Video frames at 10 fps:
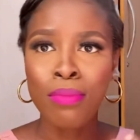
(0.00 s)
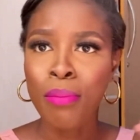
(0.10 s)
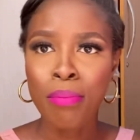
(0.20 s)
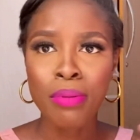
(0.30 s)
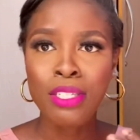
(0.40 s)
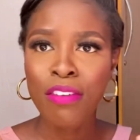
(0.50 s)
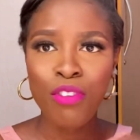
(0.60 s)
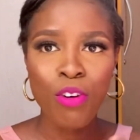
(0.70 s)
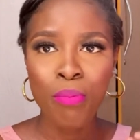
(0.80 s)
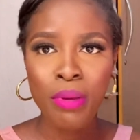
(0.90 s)
shave
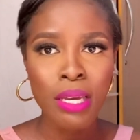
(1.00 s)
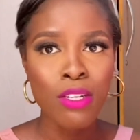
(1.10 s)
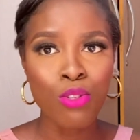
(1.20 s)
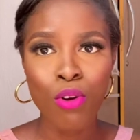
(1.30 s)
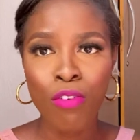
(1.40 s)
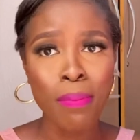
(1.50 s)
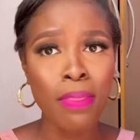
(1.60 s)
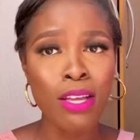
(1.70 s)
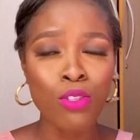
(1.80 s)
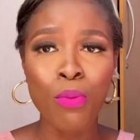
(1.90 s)
your beards off.
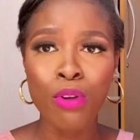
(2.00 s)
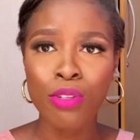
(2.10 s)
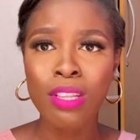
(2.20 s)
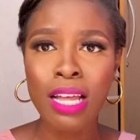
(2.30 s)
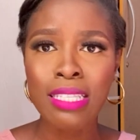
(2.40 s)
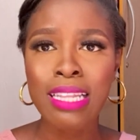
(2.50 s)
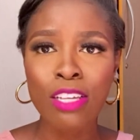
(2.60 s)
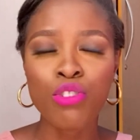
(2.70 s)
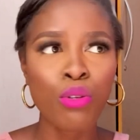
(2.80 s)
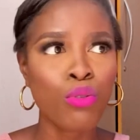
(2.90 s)
There are some consultants
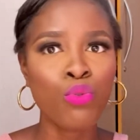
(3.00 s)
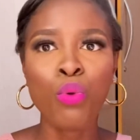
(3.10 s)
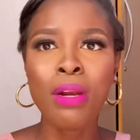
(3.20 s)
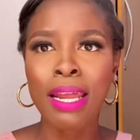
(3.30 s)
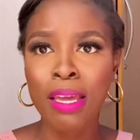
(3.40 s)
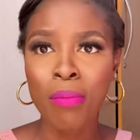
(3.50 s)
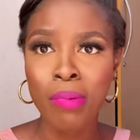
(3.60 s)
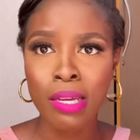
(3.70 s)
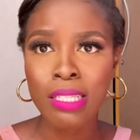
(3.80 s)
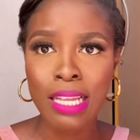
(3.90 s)
that just don't like
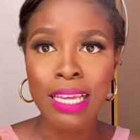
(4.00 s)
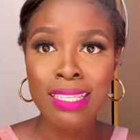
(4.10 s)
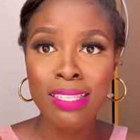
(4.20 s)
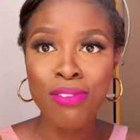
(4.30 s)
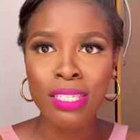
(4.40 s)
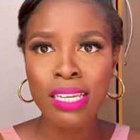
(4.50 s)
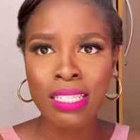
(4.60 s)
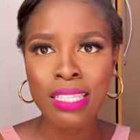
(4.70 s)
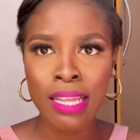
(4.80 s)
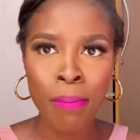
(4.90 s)
beards, like it irritates
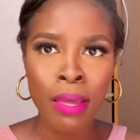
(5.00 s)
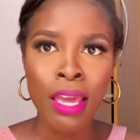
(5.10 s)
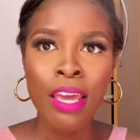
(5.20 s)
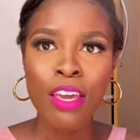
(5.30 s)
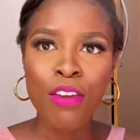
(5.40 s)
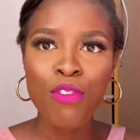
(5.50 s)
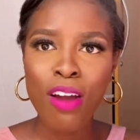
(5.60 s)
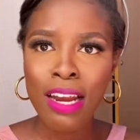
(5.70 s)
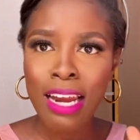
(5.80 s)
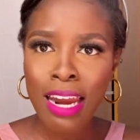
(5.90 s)
them. If you
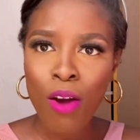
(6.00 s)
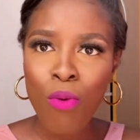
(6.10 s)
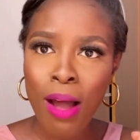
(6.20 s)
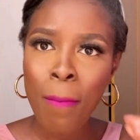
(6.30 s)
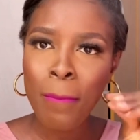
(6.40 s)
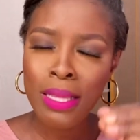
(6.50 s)
are now going to meet